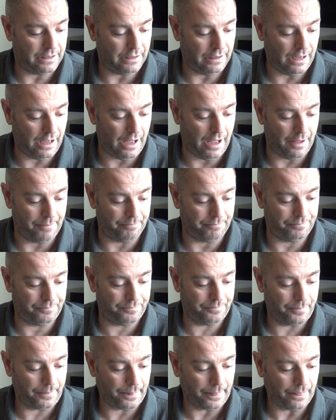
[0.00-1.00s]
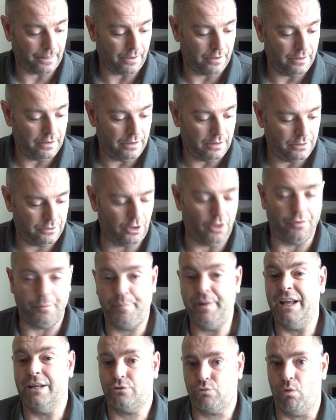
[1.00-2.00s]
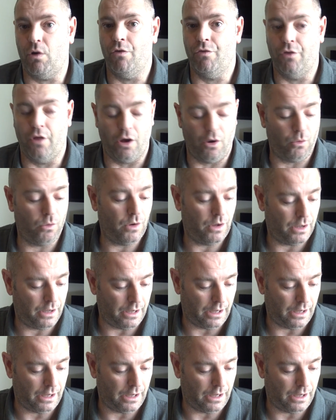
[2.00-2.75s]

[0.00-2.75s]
um, not the PS1 though.